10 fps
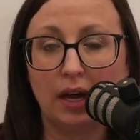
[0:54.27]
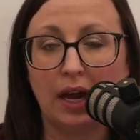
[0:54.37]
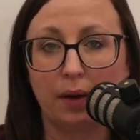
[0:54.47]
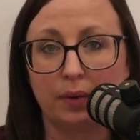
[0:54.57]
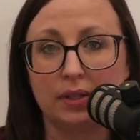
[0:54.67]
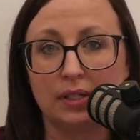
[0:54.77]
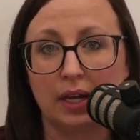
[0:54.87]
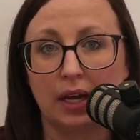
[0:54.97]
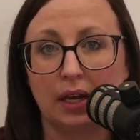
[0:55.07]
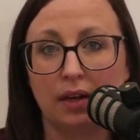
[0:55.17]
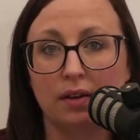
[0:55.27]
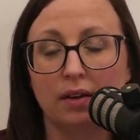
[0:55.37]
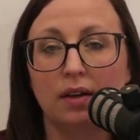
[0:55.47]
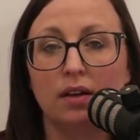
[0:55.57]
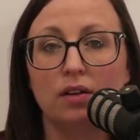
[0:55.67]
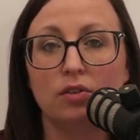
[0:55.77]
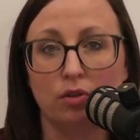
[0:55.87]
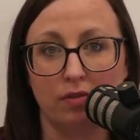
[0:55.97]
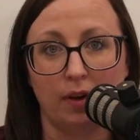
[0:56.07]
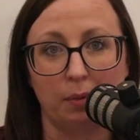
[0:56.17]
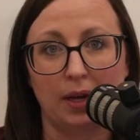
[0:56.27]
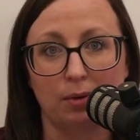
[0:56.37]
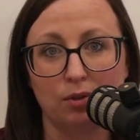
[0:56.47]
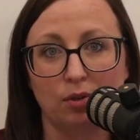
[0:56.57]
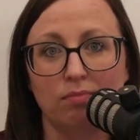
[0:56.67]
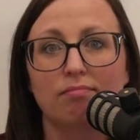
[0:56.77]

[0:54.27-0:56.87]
I would say do the family council.